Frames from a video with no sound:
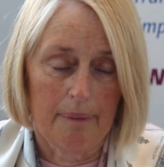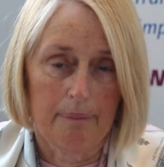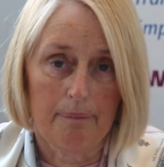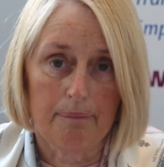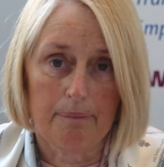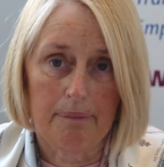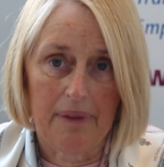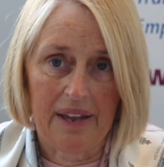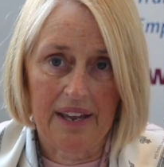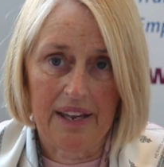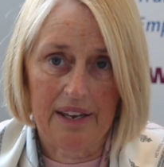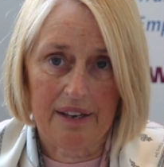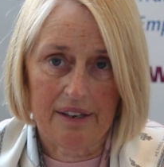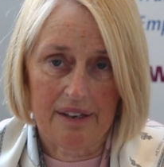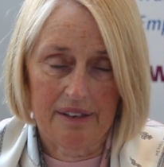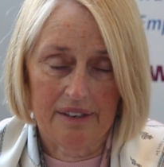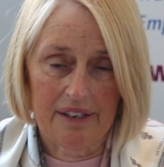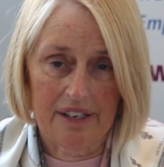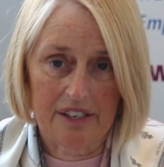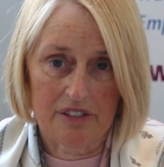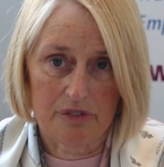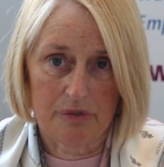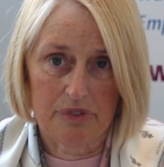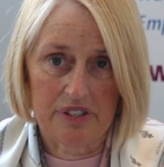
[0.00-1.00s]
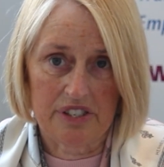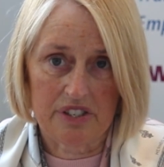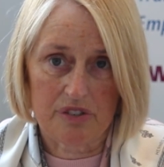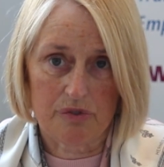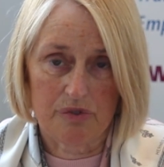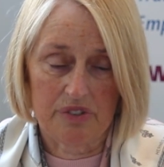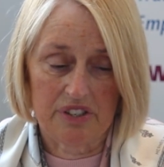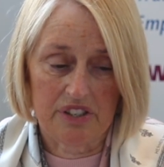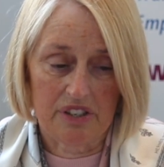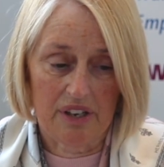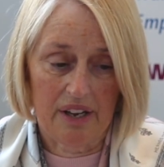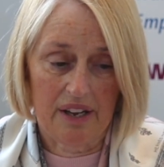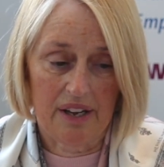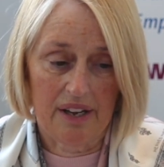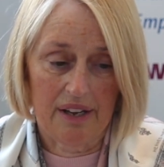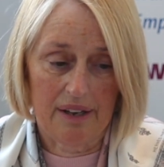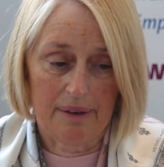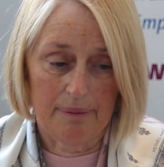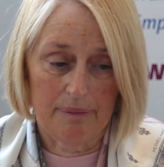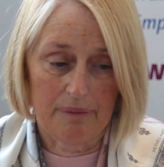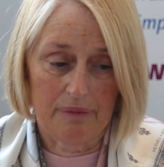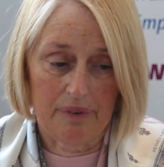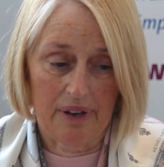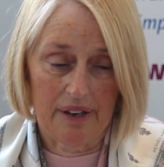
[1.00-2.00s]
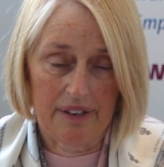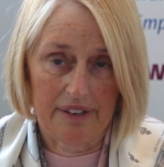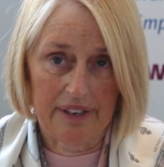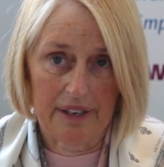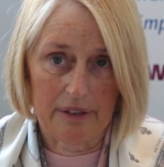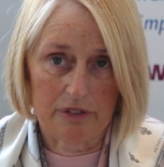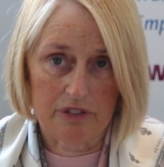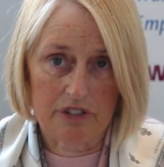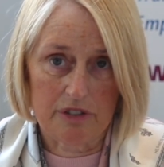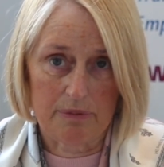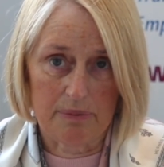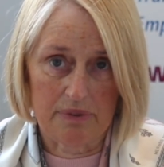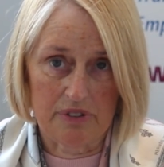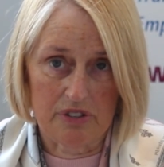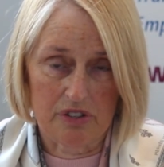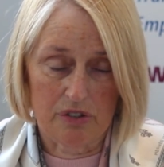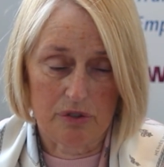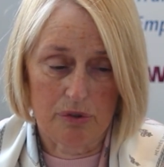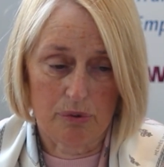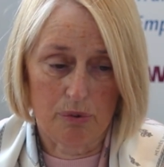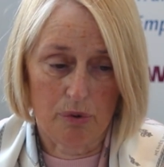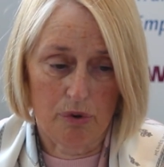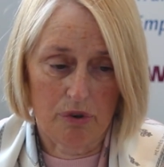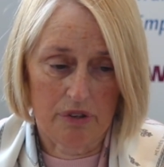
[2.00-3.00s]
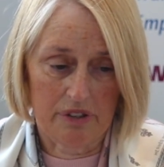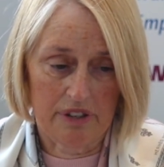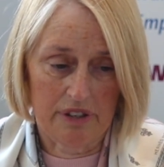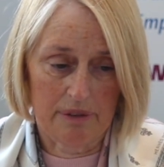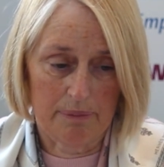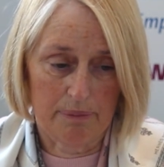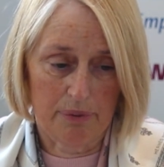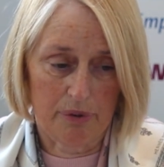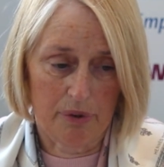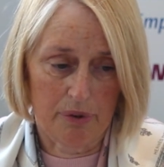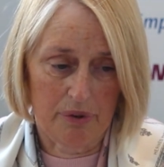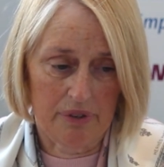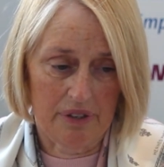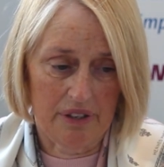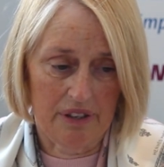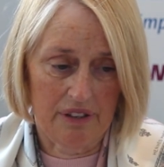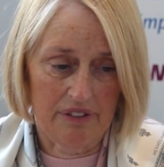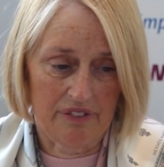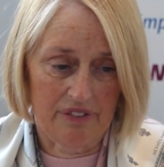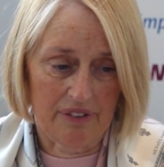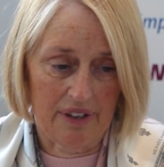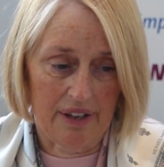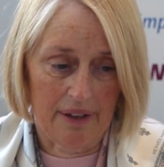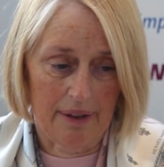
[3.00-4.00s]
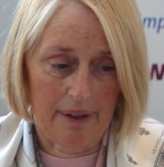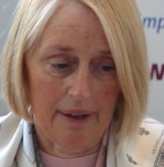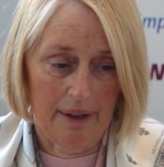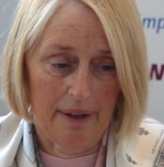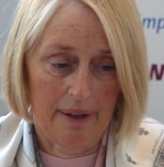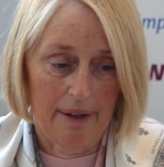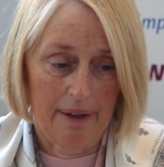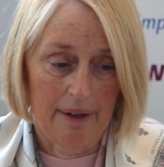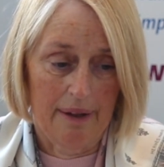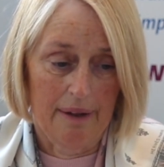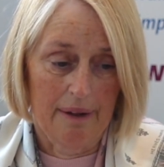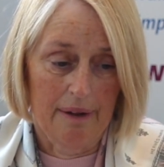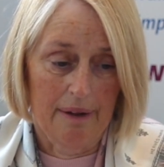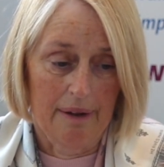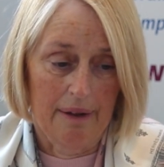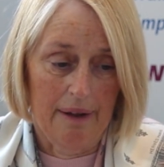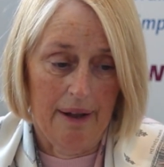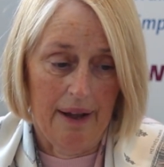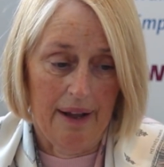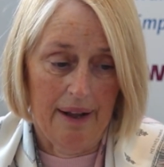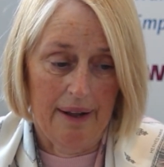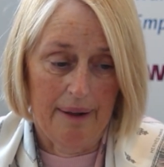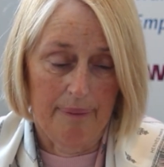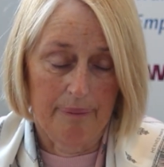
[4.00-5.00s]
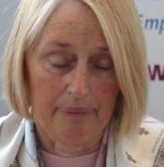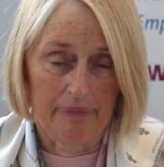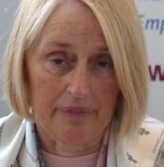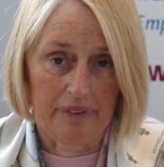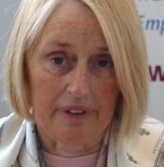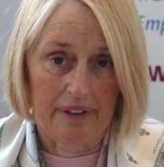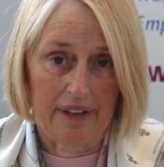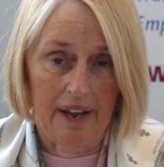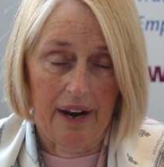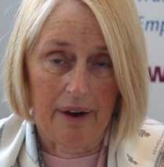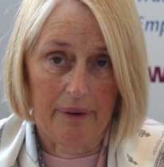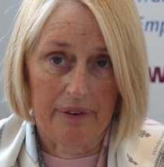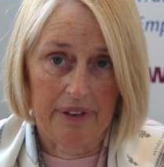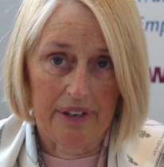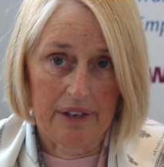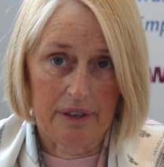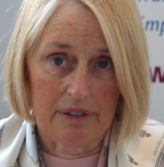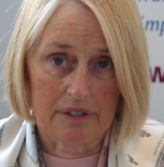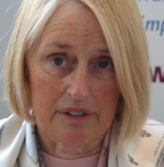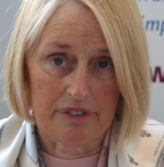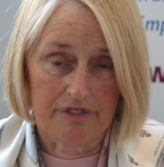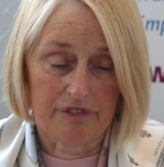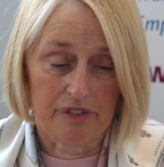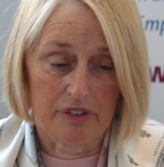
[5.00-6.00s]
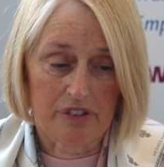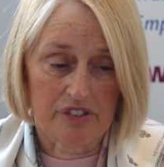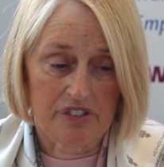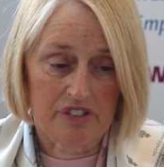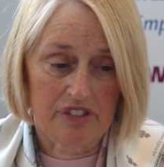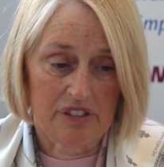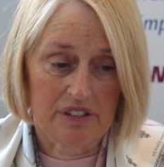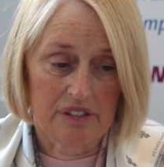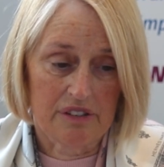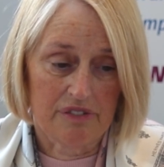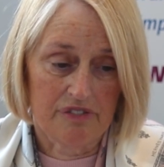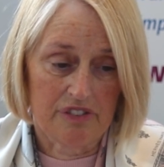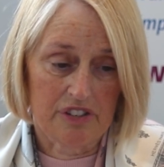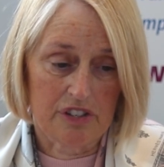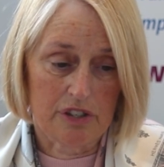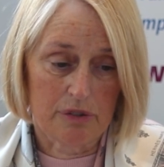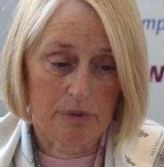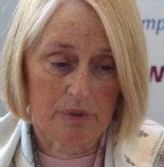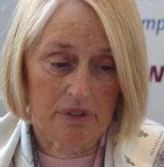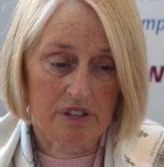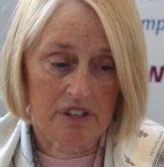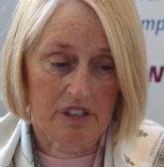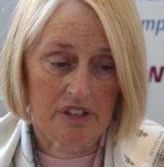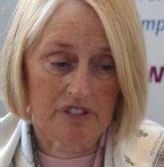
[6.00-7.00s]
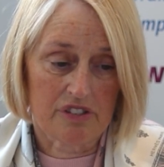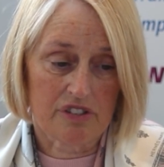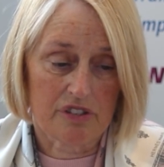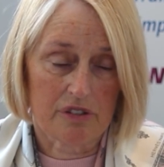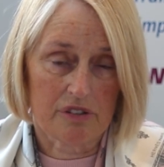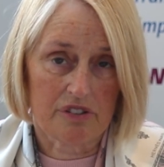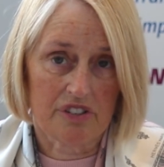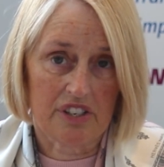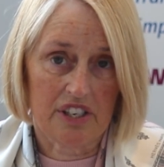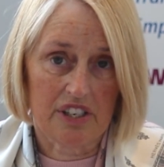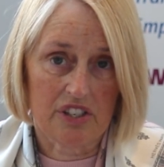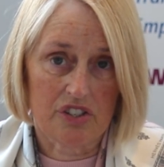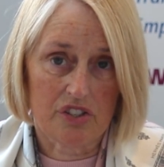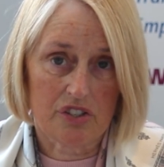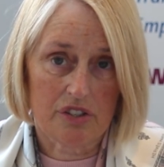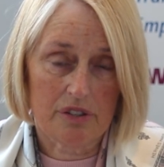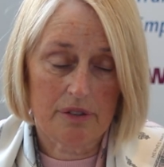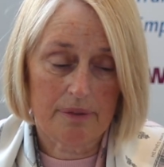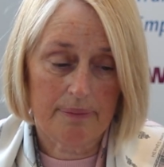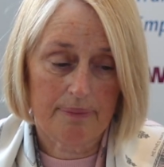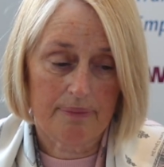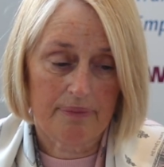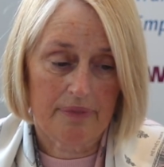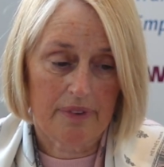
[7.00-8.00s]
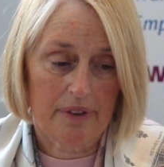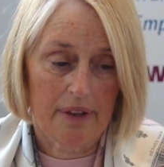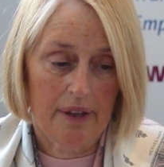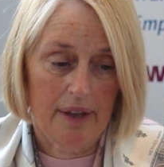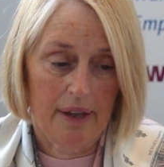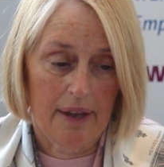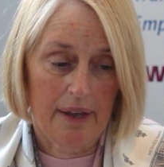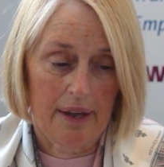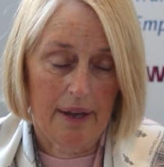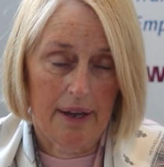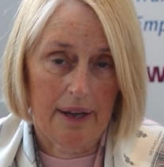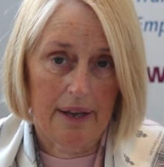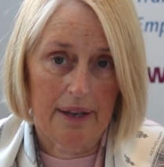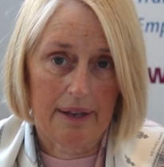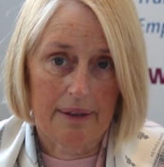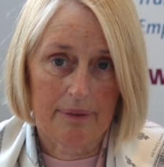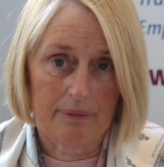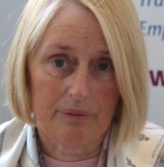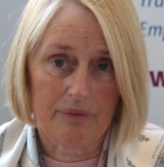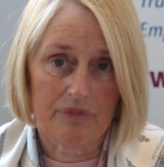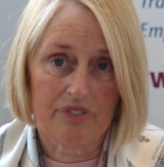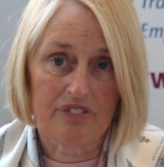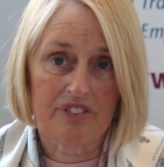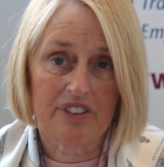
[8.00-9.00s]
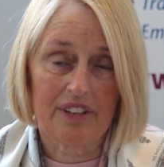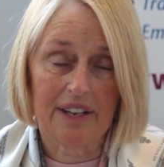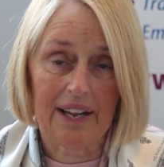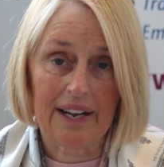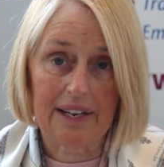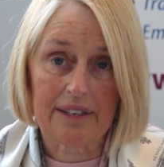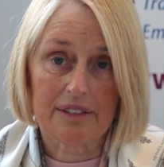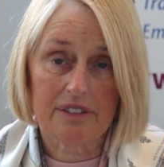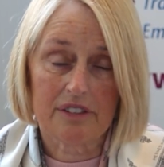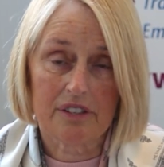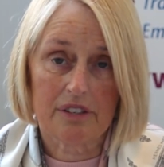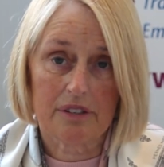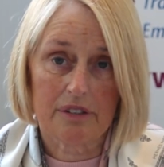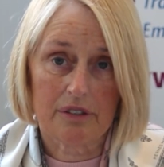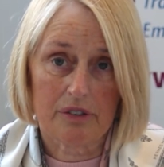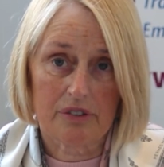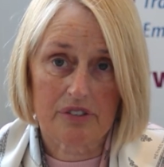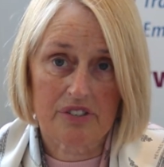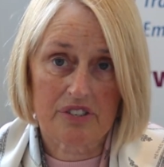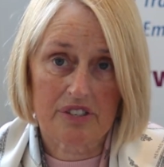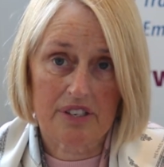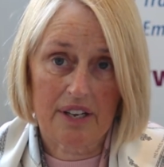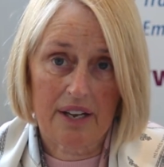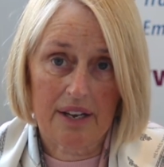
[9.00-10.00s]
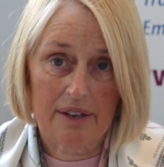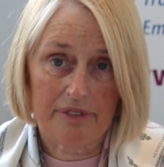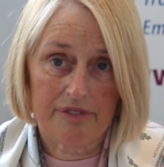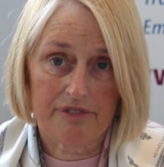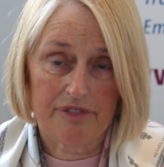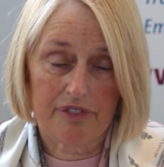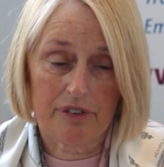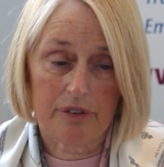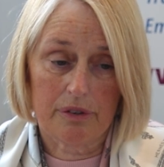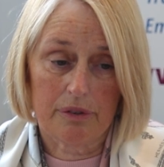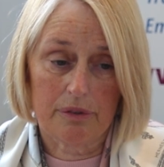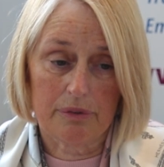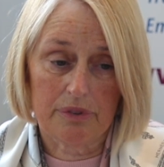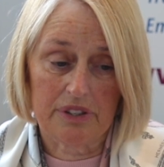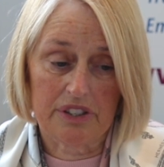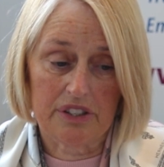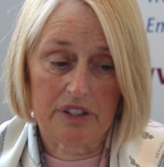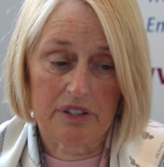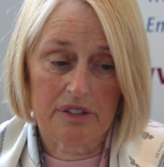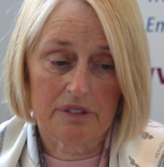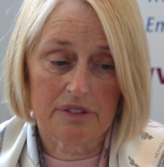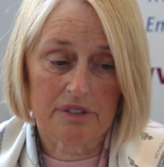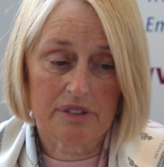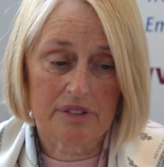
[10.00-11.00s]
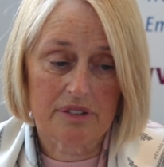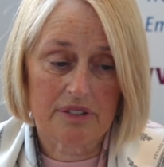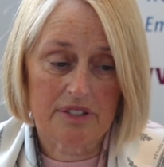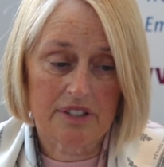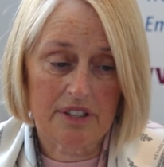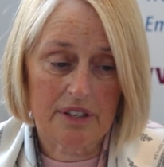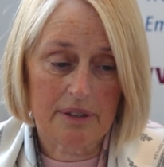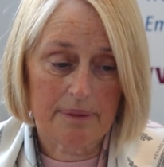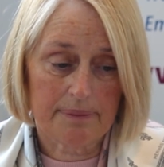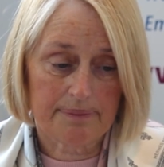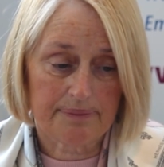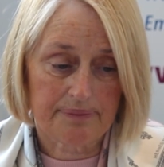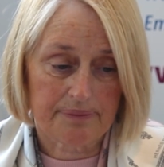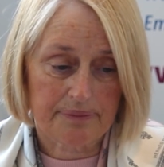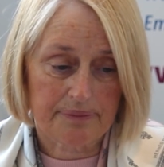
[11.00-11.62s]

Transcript: make an at-risk announcement to all the employees, carry out a first individual consultation, select your staff for redundancy,